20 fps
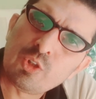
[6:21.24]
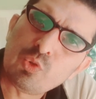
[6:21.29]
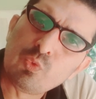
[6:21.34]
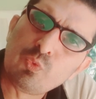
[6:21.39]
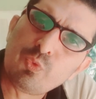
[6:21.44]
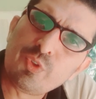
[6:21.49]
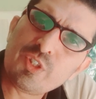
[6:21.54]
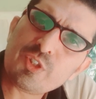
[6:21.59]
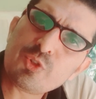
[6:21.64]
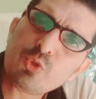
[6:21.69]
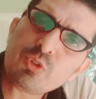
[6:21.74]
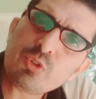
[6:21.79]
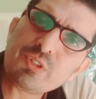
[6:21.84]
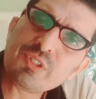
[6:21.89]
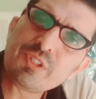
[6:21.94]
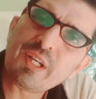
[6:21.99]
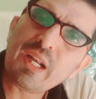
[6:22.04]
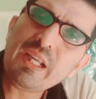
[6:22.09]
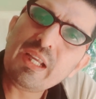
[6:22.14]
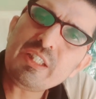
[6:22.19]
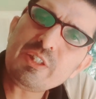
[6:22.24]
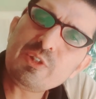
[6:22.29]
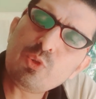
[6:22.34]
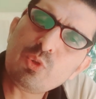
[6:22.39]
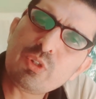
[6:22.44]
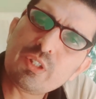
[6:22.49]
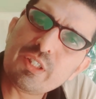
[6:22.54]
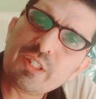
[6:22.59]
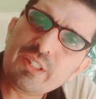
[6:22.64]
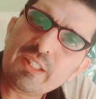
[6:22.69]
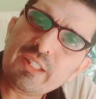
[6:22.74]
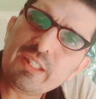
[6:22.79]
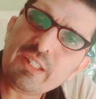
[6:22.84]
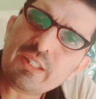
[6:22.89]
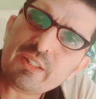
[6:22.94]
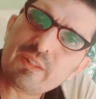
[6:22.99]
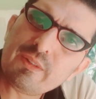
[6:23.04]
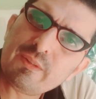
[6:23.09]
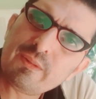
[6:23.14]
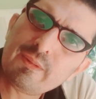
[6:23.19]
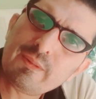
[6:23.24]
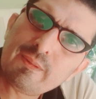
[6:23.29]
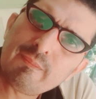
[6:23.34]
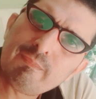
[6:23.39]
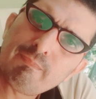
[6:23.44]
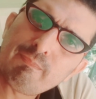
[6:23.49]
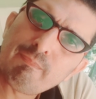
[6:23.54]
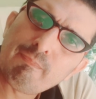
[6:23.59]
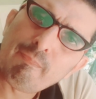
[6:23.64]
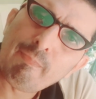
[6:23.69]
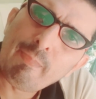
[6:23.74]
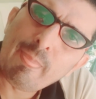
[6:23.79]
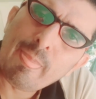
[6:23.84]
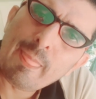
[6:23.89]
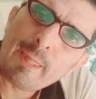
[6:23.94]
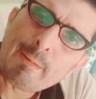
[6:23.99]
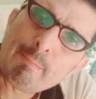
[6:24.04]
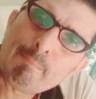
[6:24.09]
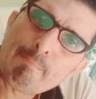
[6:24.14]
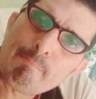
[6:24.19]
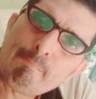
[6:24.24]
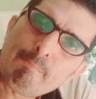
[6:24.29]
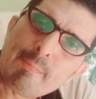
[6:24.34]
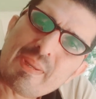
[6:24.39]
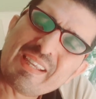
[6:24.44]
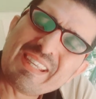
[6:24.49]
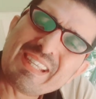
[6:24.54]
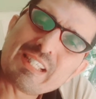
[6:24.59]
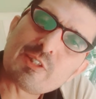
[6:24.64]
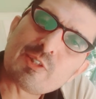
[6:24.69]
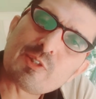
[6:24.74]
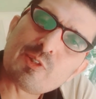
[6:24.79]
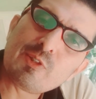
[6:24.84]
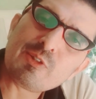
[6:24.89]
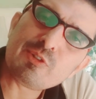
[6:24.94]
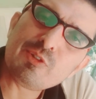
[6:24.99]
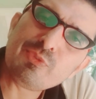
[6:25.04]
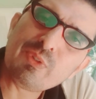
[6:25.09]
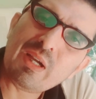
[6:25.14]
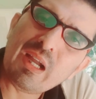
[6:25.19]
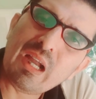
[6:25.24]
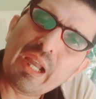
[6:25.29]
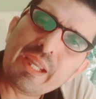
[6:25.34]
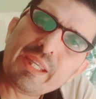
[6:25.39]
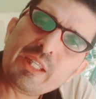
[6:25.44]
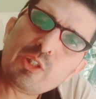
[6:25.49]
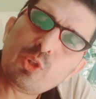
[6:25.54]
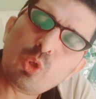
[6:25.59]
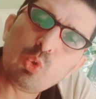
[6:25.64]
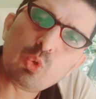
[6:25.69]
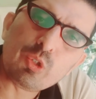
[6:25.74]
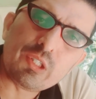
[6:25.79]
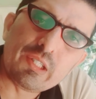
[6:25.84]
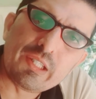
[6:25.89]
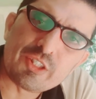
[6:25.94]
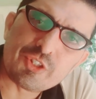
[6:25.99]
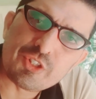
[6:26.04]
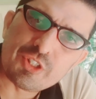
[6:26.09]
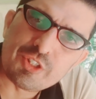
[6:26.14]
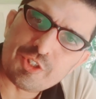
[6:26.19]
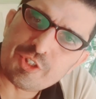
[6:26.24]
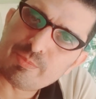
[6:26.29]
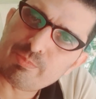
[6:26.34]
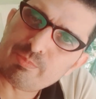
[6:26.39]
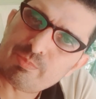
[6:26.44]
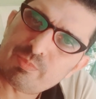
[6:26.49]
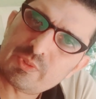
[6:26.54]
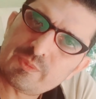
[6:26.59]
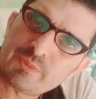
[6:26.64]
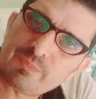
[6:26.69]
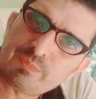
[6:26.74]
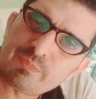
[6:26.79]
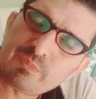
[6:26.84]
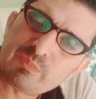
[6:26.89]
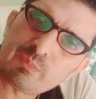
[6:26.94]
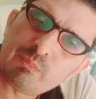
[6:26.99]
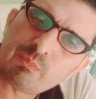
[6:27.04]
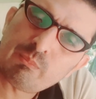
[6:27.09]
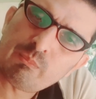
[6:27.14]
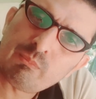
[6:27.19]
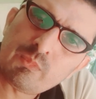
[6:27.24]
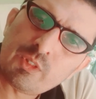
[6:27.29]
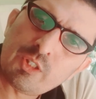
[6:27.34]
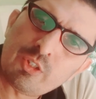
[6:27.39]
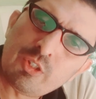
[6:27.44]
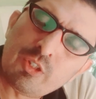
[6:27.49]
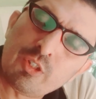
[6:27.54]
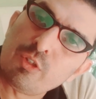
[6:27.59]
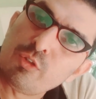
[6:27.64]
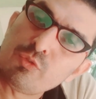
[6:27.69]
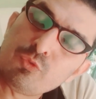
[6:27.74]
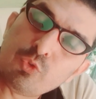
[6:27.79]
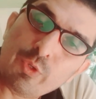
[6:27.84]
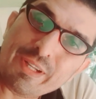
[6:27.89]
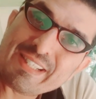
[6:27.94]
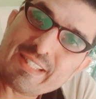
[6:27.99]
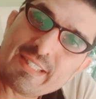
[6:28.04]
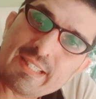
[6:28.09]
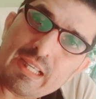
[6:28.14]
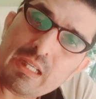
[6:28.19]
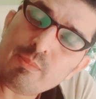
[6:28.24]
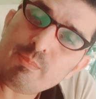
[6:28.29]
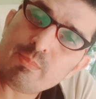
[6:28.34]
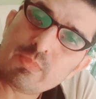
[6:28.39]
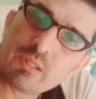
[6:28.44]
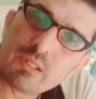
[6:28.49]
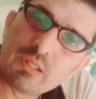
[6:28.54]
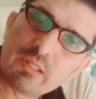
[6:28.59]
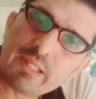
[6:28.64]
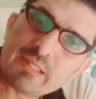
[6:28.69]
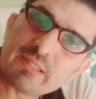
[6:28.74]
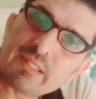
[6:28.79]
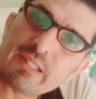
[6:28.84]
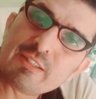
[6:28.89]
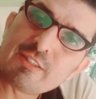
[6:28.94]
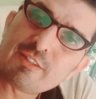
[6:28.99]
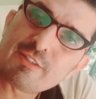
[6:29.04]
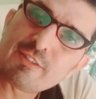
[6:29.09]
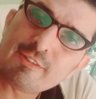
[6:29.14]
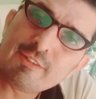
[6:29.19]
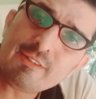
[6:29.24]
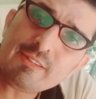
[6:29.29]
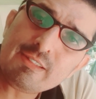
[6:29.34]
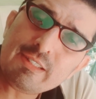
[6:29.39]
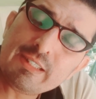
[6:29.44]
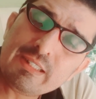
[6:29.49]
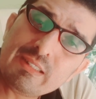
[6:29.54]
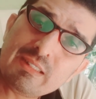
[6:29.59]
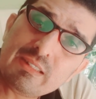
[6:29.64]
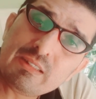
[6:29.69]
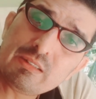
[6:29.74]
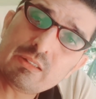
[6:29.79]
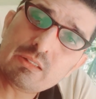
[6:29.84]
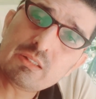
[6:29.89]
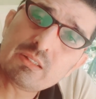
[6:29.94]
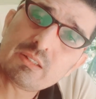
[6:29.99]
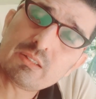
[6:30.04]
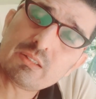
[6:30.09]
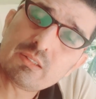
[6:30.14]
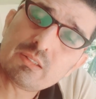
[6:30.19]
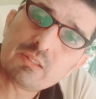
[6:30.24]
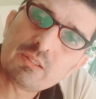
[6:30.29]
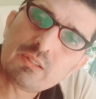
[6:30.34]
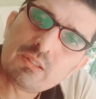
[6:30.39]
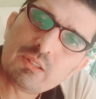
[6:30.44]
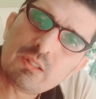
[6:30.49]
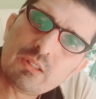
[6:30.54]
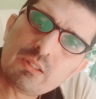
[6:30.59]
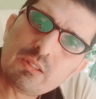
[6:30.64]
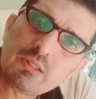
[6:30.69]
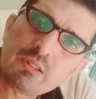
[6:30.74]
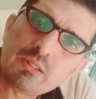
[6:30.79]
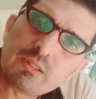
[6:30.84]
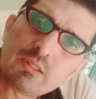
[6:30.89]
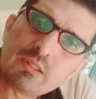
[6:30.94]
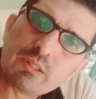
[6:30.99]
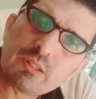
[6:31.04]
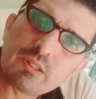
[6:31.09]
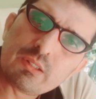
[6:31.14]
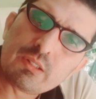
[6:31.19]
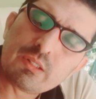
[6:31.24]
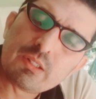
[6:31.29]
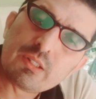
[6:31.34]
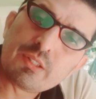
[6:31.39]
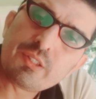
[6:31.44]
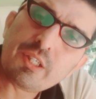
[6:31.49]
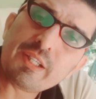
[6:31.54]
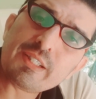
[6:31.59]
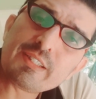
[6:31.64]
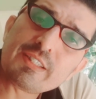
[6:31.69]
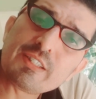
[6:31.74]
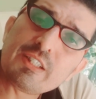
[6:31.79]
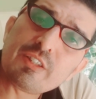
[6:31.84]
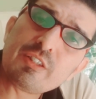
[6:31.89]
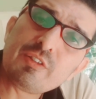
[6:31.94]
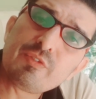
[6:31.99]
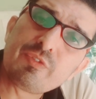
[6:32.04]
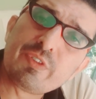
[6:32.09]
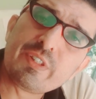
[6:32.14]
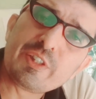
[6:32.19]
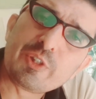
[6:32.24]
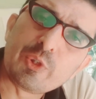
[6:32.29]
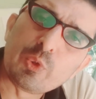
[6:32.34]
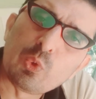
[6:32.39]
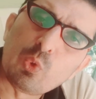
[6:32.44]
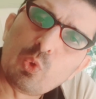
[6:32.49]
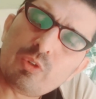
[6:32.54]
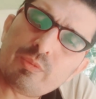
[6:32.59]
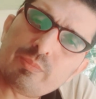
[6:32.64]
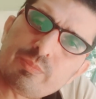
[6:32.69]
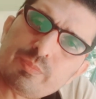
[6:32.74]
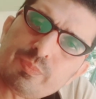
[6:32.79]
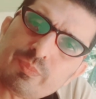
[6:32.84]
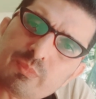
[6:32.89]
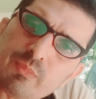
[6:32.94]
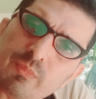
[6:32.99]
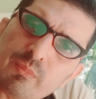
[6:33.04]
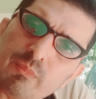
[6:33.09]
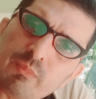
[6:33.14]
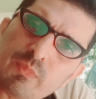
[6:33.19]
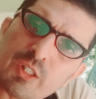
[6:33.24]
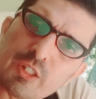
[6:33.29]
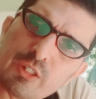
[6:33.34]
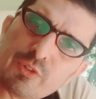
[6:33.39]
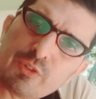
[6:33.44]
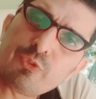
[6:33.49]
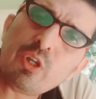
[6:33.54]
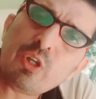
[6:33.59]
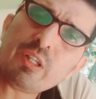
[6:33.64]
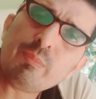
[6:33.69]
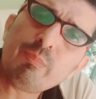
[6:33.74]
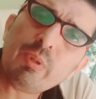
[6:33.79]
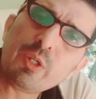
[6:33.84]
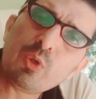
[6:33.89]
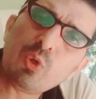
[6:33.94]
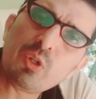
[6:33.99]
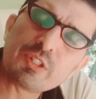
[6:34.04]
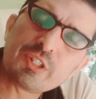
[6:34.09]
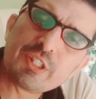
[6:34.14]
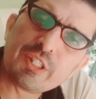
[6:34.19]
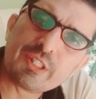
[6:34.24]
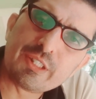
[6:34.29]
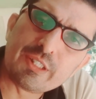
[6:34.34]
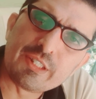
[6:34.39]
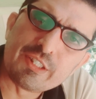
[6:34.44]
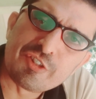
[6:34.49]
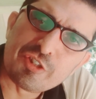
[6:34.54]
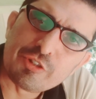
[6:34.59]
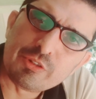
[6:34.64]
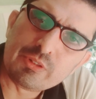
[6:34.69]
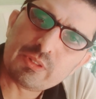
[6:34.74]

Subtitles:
we should try to create a sort of I-thou relationship. For example, as I told in the introductory video, if you are a biology teacher